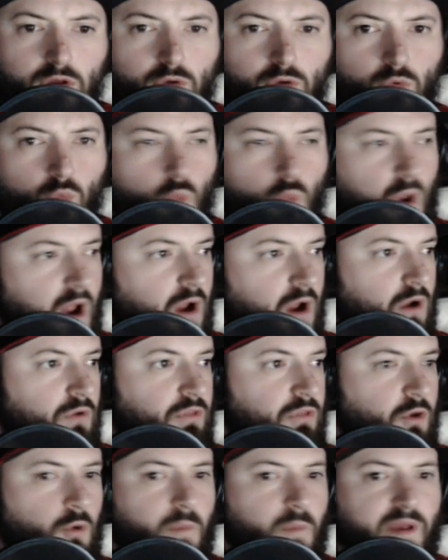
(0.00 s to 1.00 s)
where
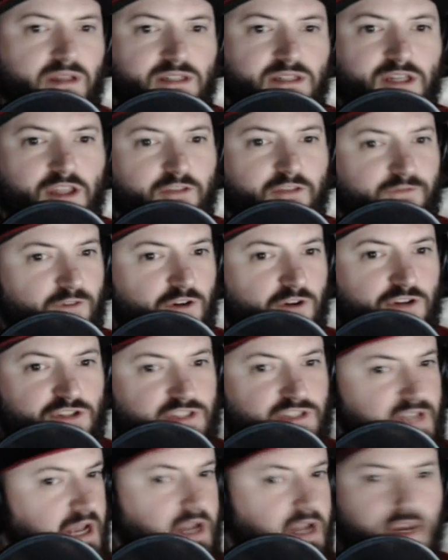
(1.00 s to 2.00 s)
they were basically the
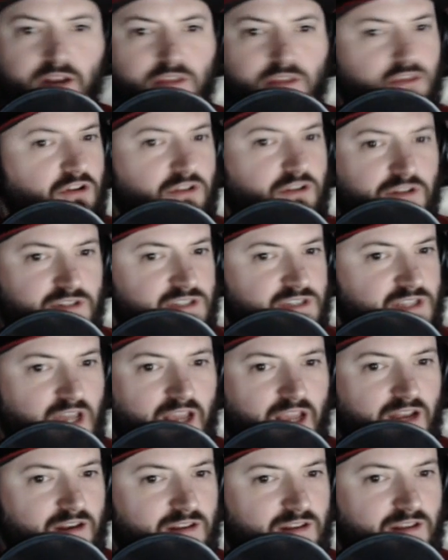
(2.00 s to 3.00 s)
first, second, and third
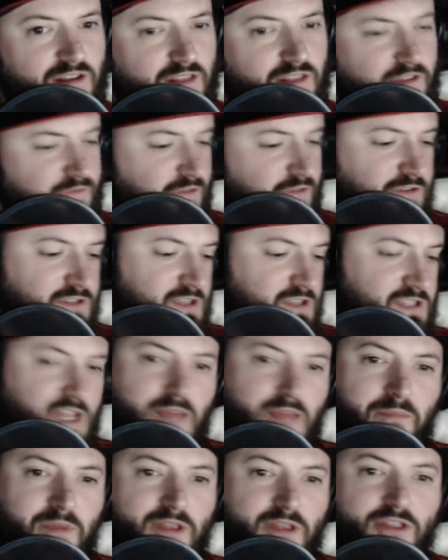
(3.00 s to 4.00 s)
estate. The first
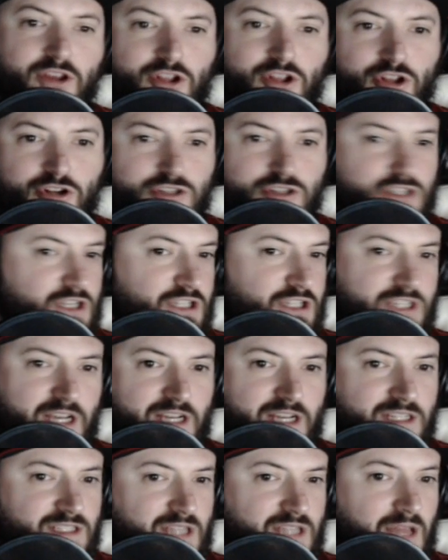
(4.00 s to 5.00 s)
estate being the clergy,
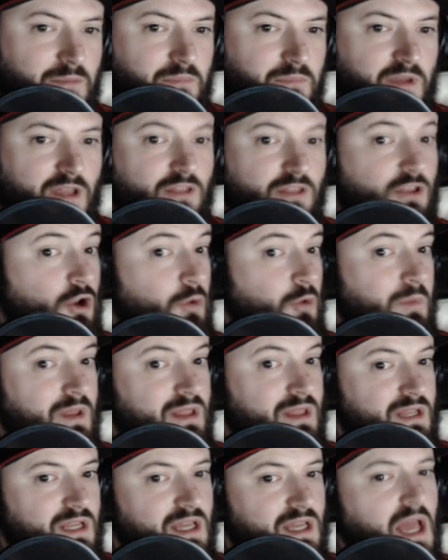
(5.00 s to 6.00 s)
second estate being the
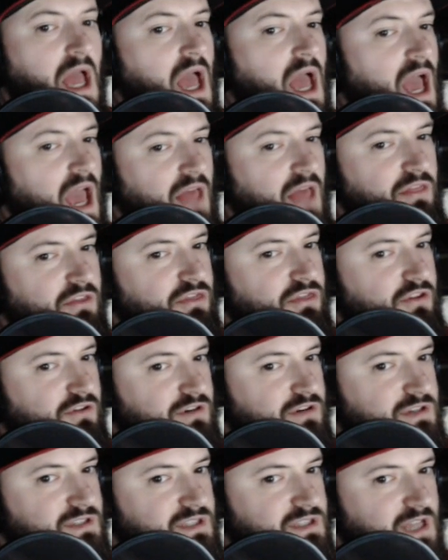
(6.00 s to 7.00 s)
nobility, and the
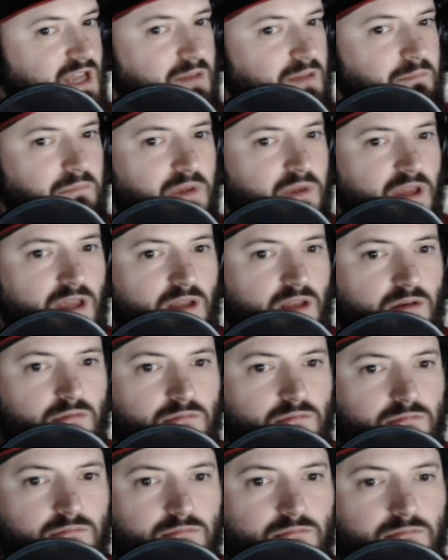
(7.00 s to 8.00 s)
third estate
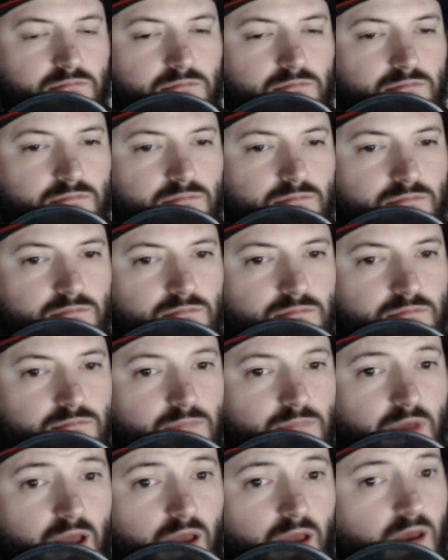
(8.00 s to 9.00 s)
being
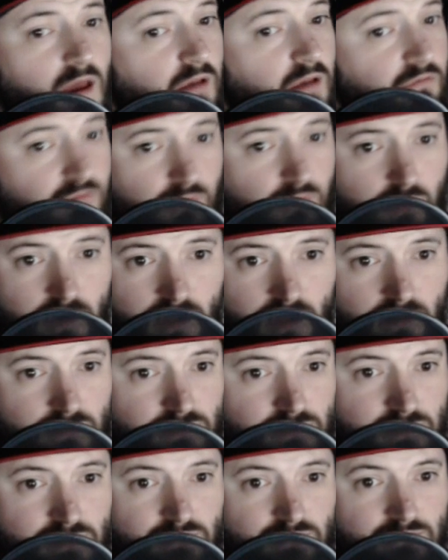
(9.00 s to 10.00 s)
everyone
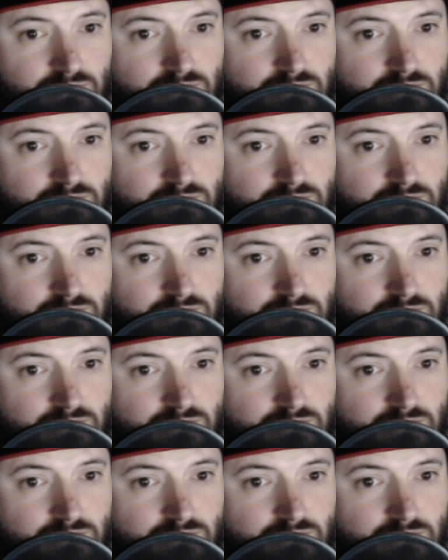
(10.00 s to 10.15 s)
else.